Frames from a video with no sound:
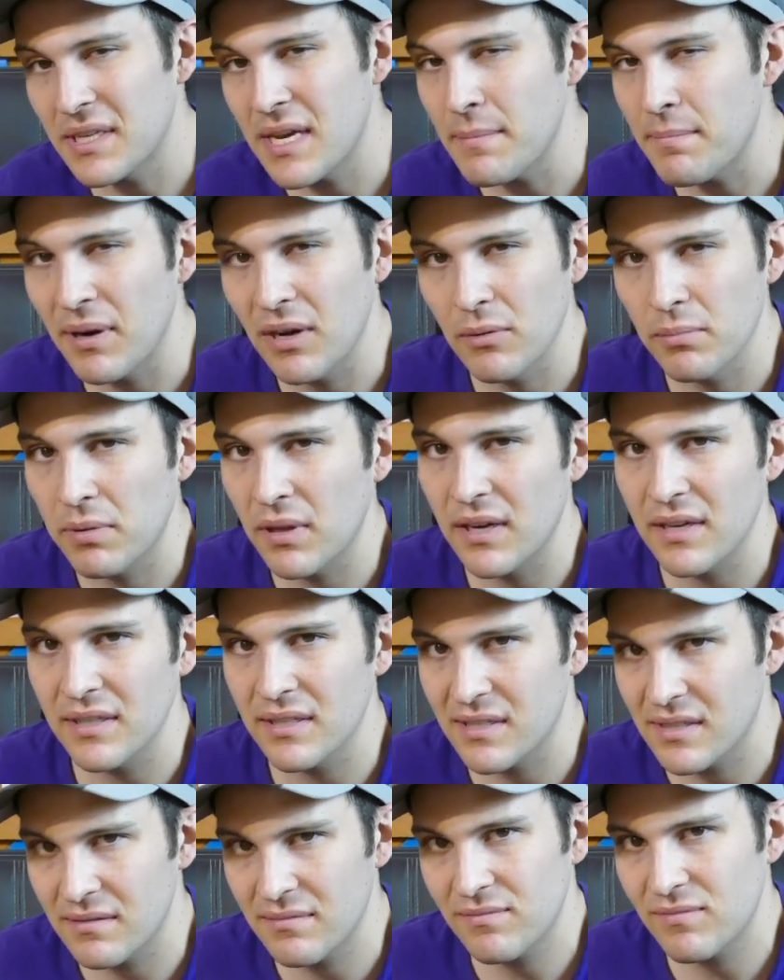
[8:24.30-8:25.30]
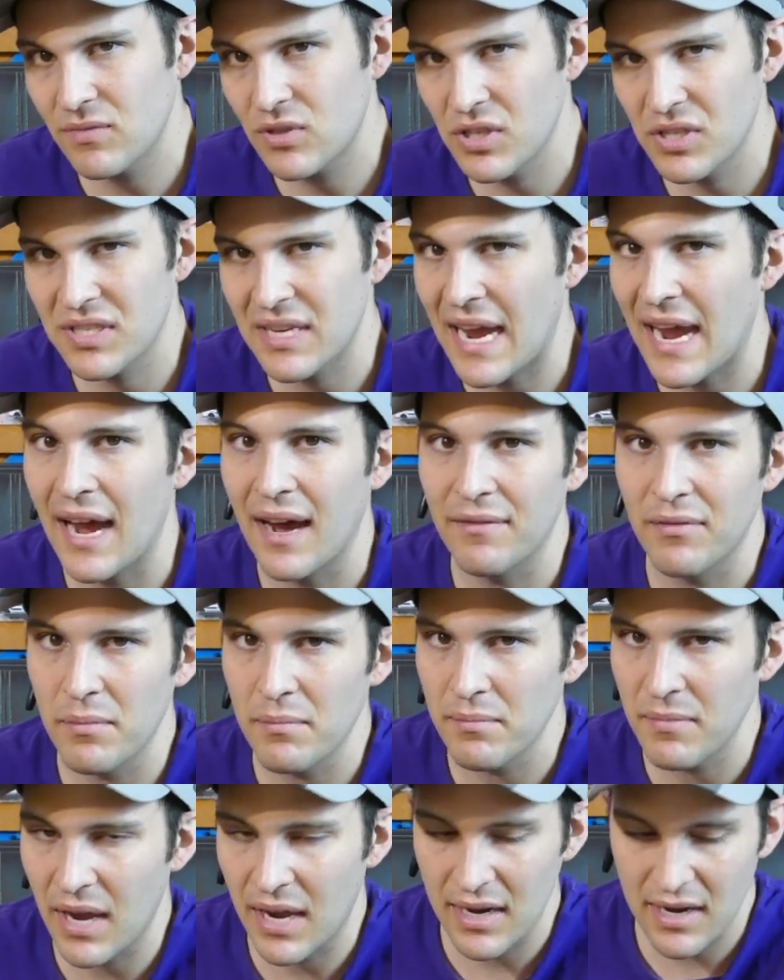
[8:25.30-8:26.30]
keep earplugs just to have
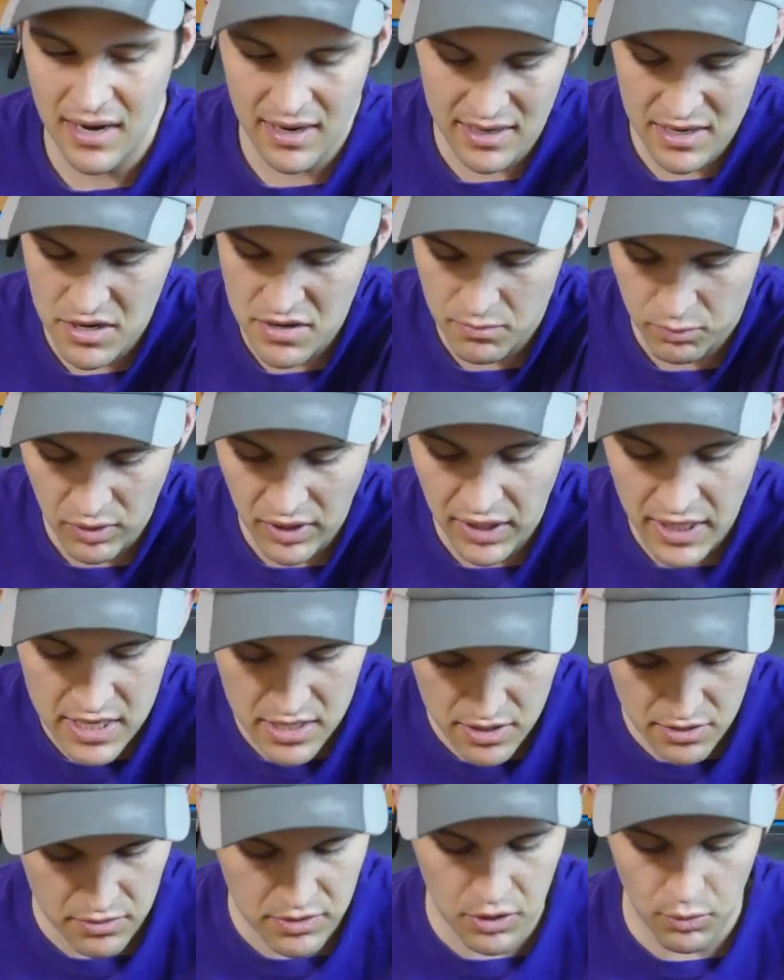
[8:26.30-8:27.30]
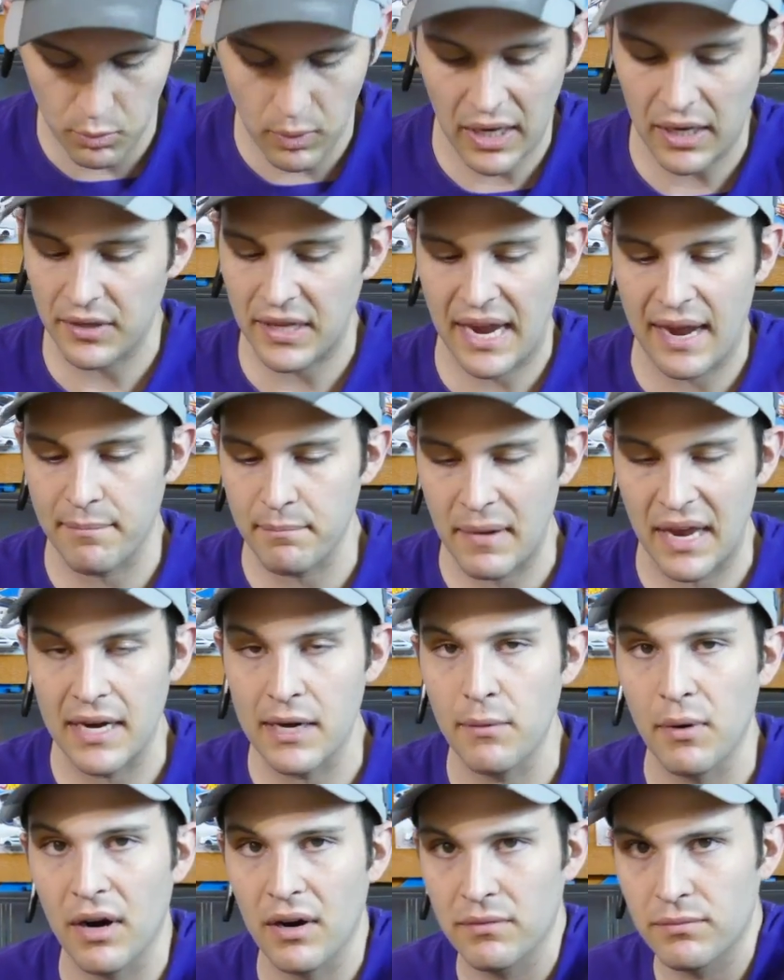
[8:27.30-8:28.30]
them, and really you do well to have them
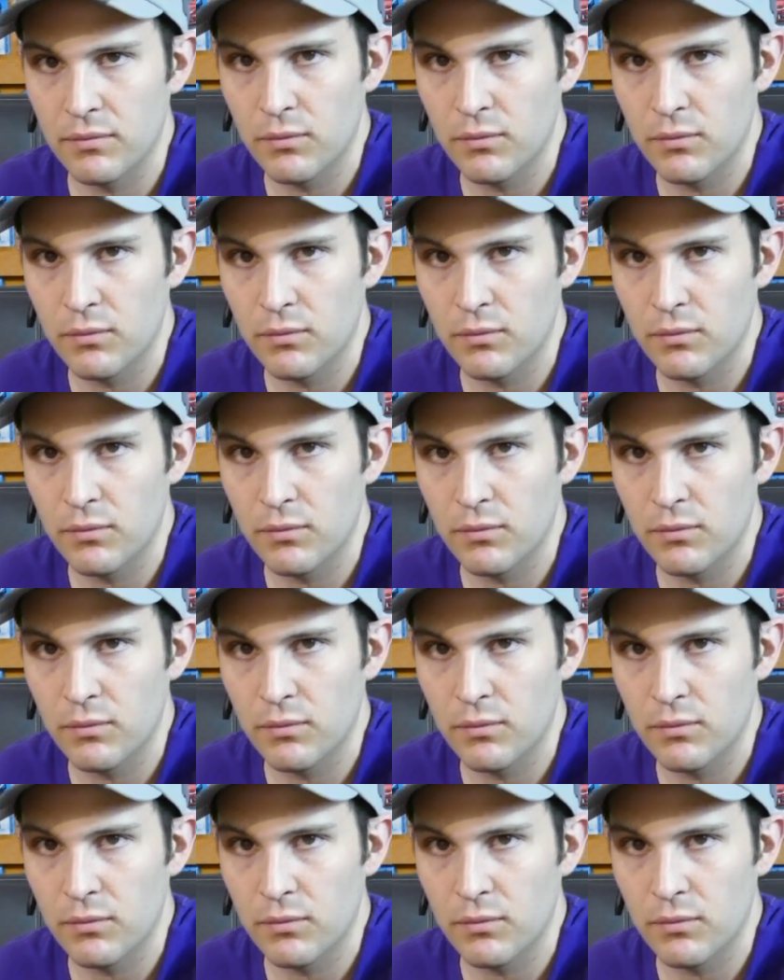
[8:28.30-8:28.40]
anywhere,